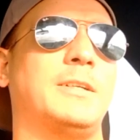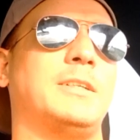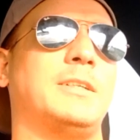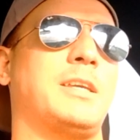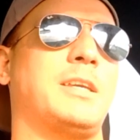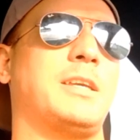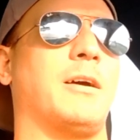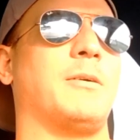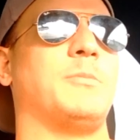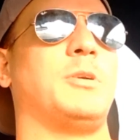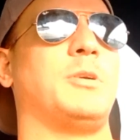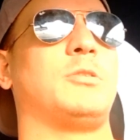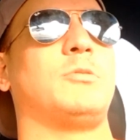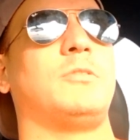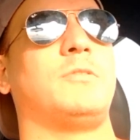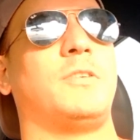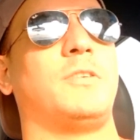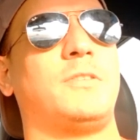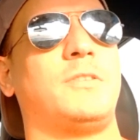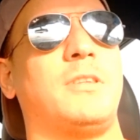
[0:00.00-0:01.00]
Yeah,
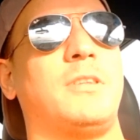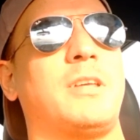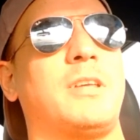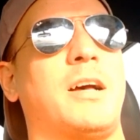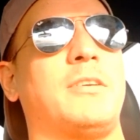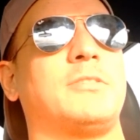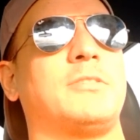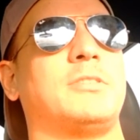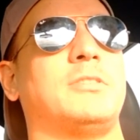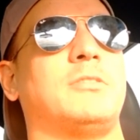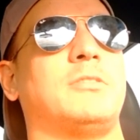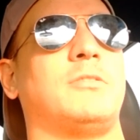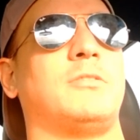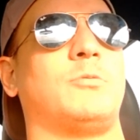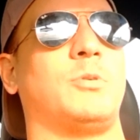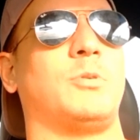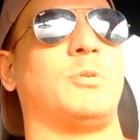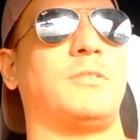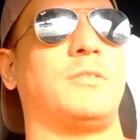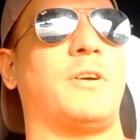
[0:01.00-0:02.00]
between 15,000 to
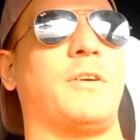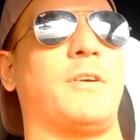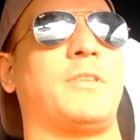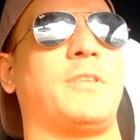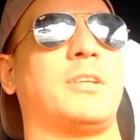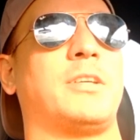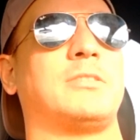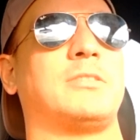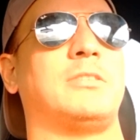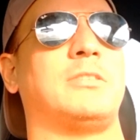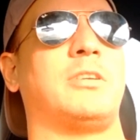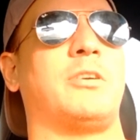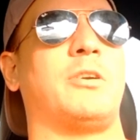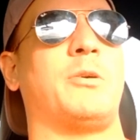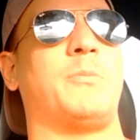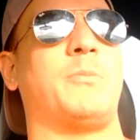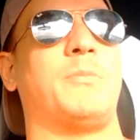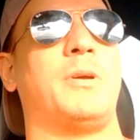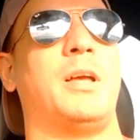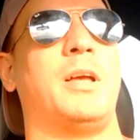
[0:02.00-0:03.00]
25,000
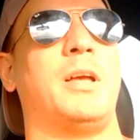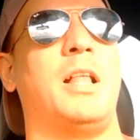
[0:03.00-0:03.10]
dirham.